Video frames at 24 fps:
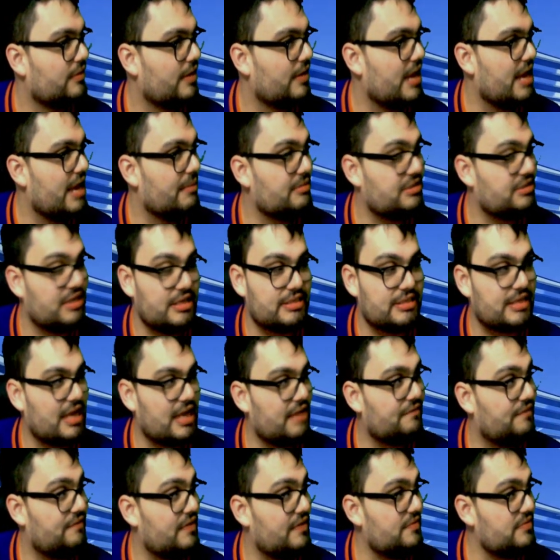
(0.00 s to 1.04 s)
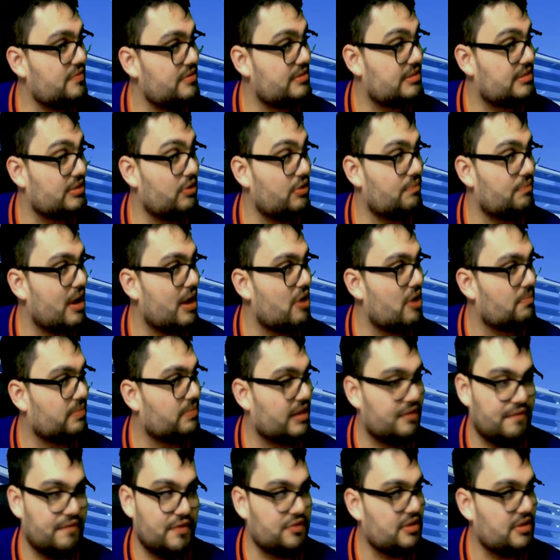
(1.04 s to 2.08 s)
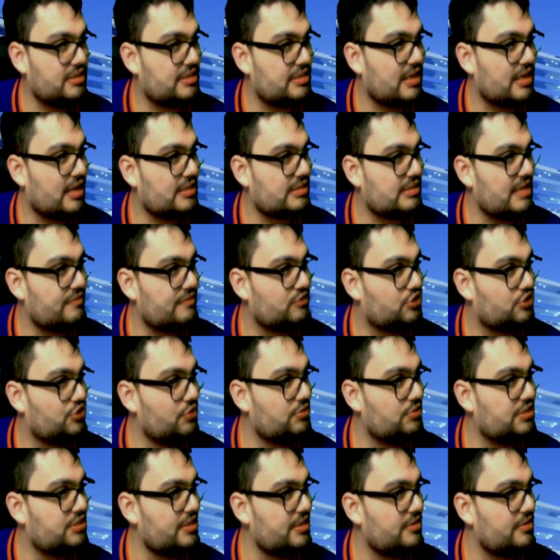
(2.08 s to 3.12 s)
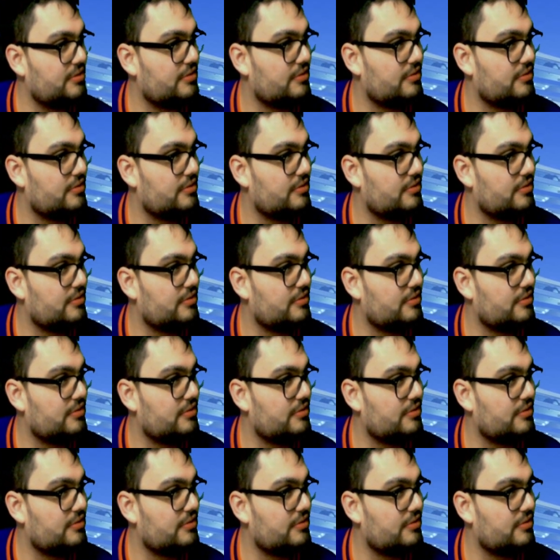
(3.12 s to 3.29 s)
Edmonton's got still a power play. 15 seconds left. Shoots it.